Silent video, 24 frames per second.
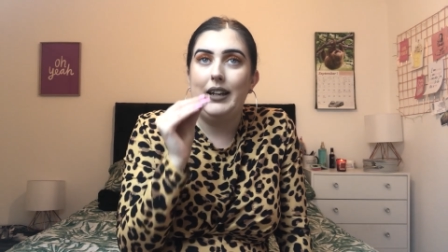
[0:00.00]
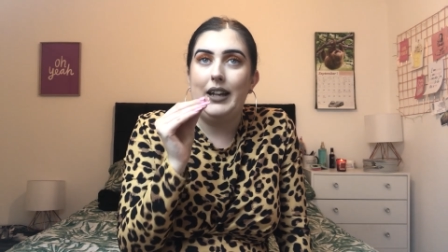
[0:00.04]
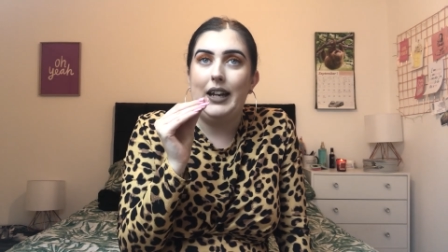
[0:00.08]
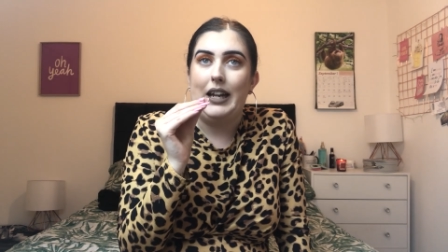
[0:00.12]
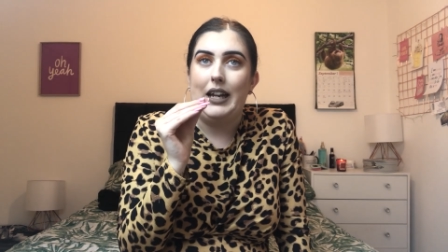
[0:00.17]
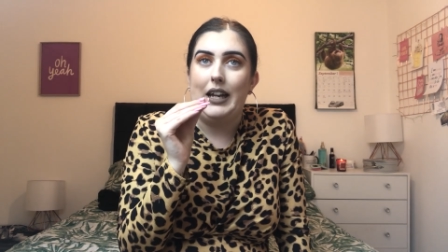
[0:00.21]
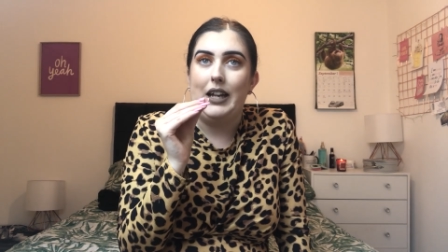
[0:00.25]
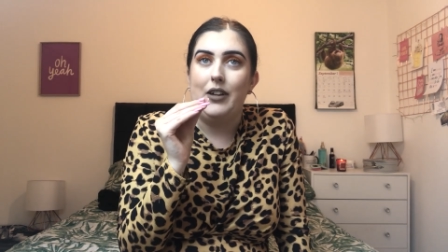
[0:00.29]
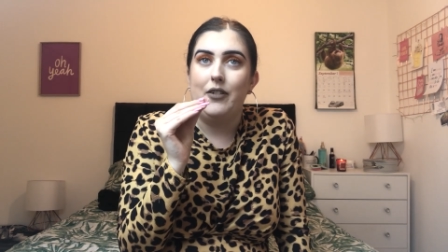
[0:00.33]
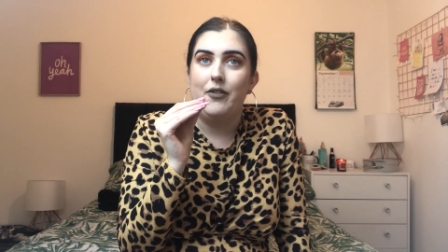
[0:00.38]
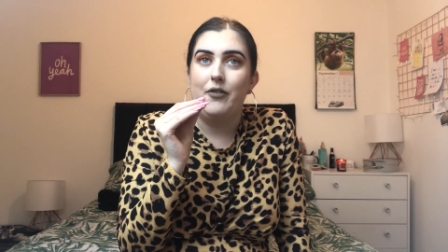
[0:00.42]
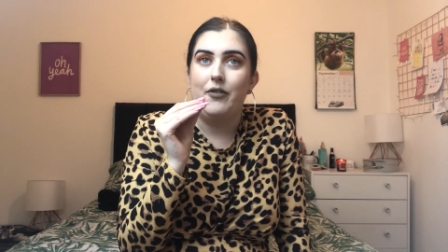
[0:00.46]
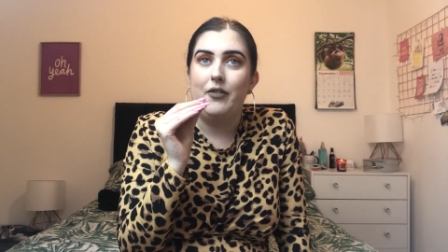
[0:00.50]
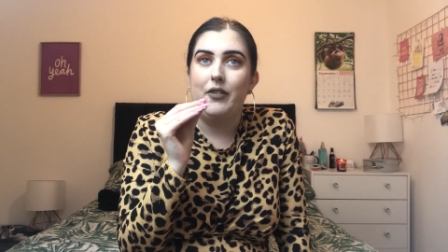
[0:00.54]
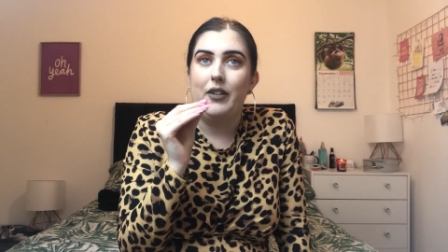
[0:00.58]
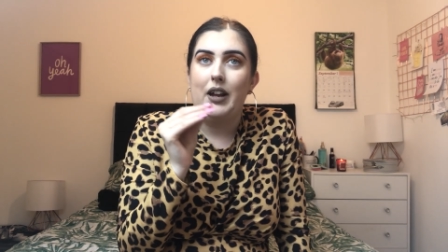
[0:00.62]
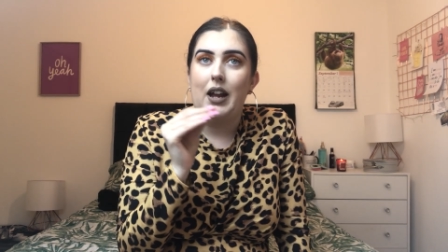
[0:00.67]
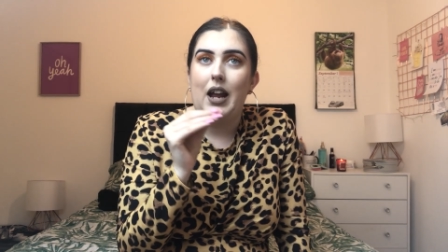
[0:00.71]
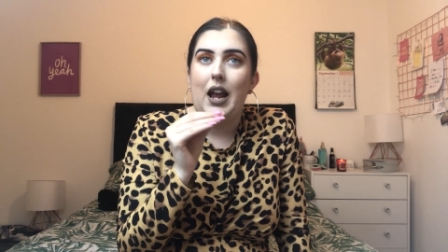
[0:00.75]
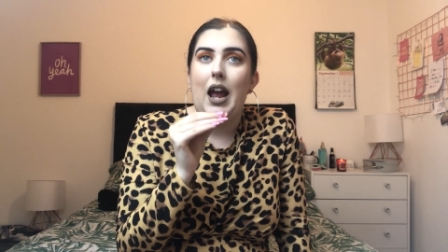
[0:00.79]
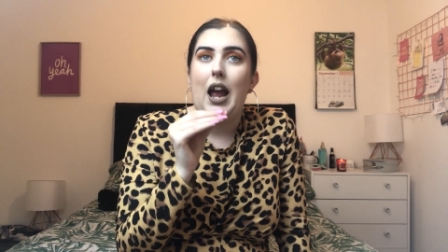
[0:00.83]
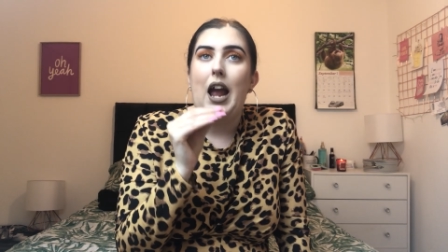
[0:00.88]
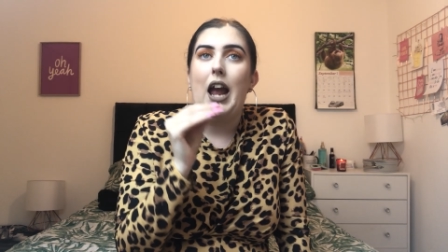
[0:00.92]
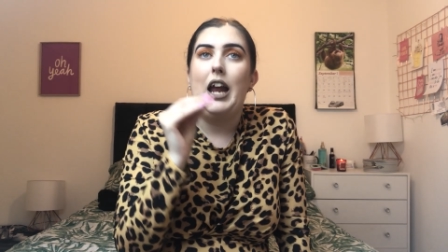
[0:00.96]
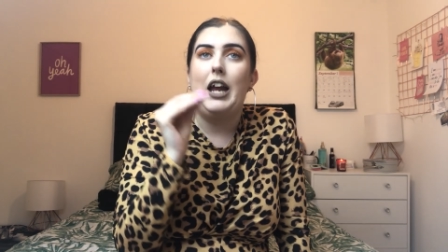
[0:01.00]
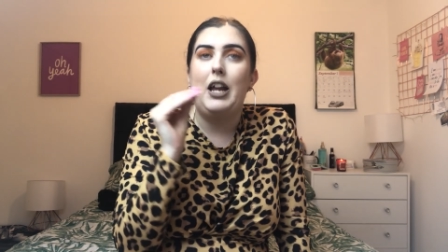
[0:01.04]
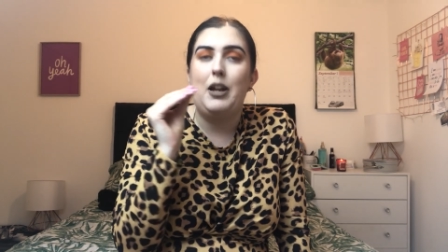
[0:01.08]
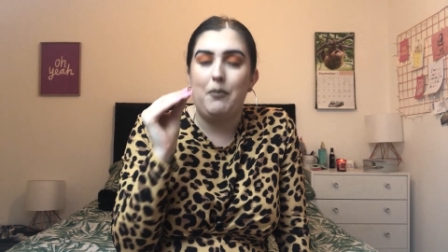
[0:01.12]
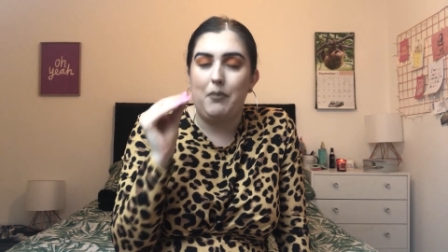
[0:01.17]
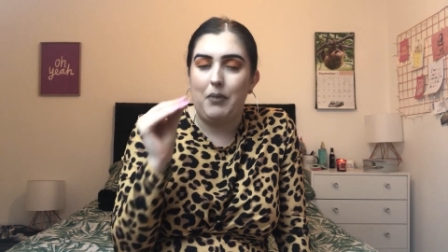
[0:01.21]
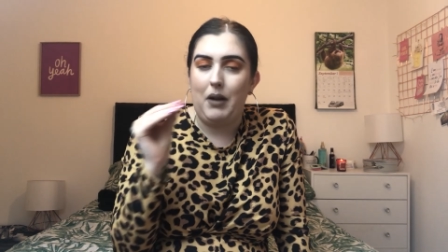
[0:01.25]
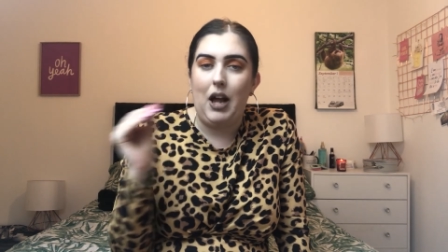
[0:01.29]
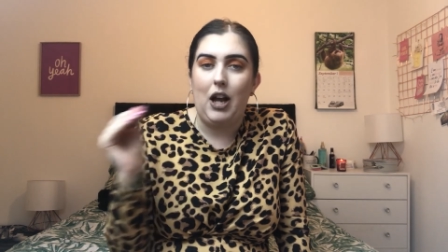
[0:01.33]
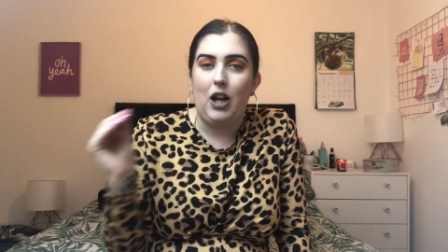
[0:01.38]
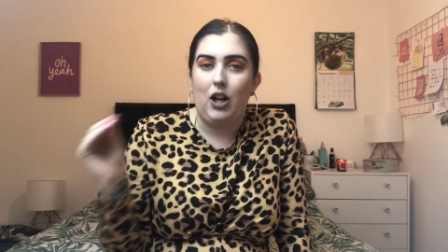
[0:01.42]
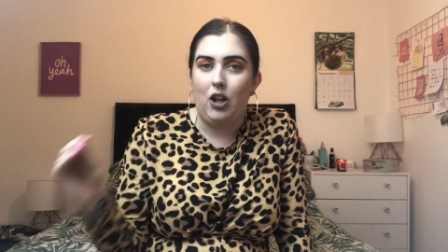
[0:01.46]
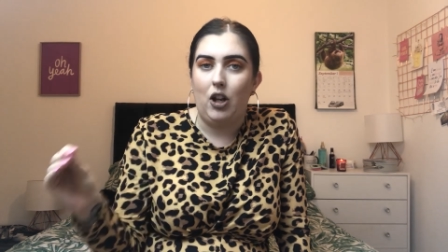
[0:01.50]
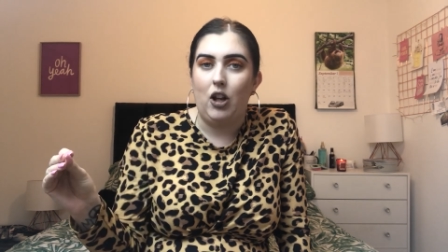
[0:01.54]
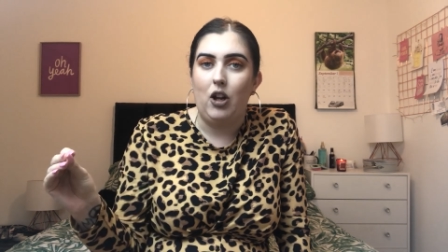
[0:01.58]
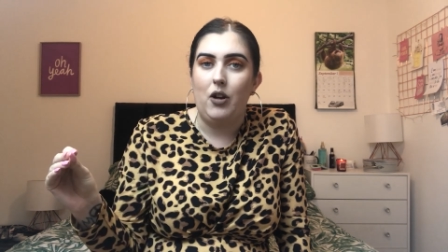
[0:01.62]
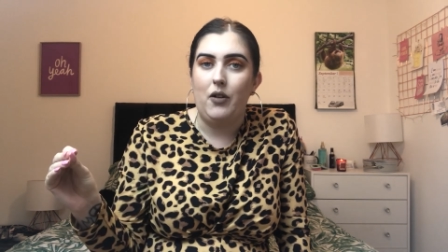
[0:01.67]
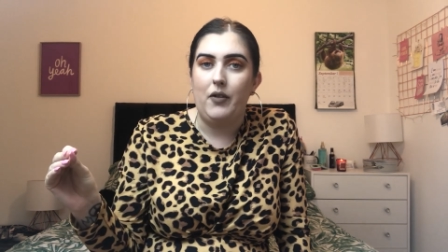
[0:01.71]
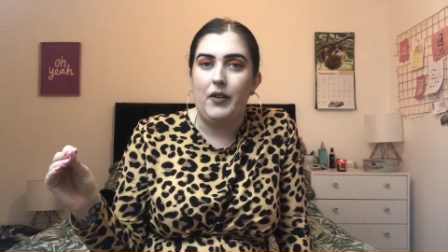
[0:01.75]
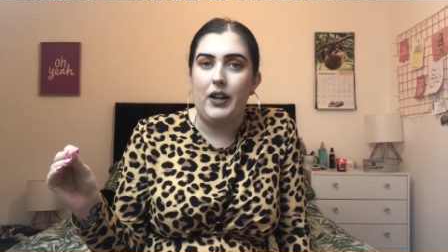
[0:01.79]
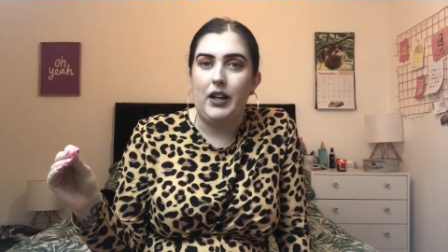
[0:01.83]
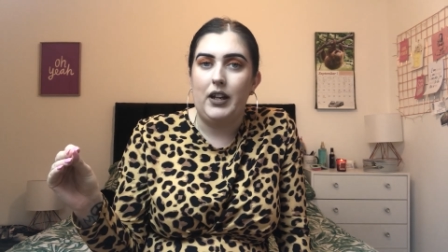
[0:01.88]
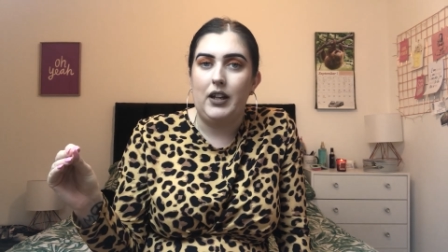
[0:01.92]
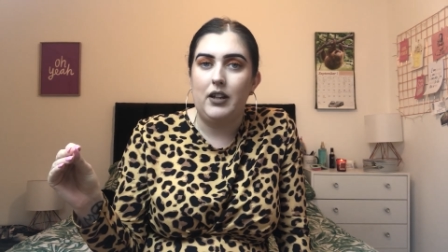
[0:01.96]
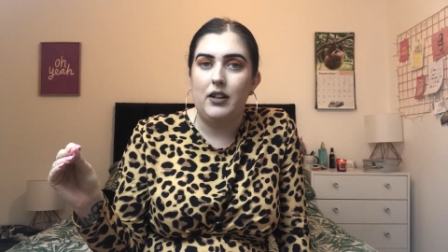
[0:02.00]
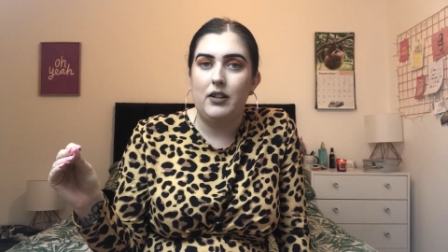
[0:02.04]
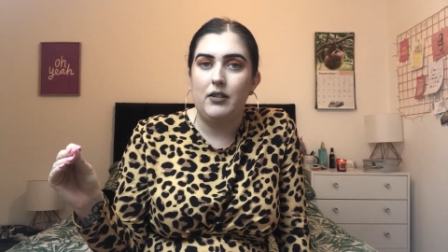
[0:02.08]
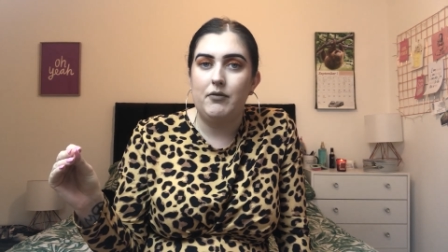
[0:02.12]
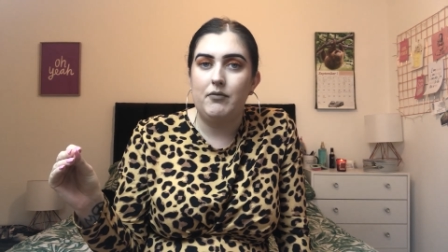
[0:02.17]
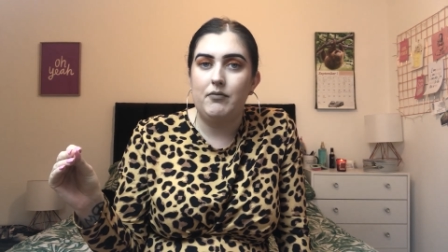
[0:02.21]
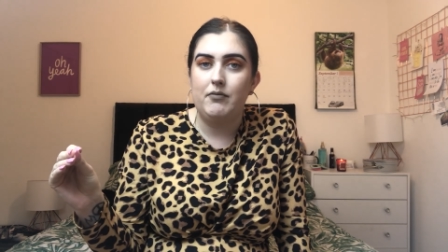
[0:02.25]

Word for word: live in black clothing.